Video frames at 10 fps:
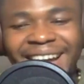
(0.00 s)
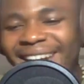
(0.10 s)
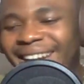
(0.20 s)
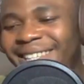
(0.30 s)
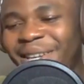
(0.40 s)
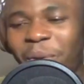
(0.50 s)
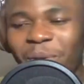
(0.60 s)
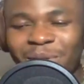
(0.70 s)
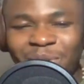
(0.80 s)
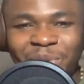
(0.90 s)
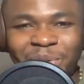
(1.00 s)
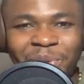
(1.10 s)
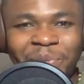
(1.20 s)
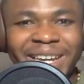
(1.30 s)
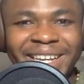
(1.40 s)
And that equals to, you know,
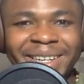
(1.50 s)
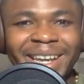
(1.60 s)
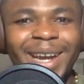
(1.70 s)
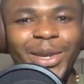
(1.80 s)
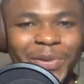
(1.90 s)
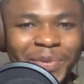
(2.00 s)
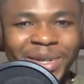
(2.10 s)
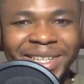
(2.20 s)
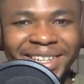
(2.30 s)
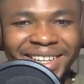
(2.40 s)
making a lot of money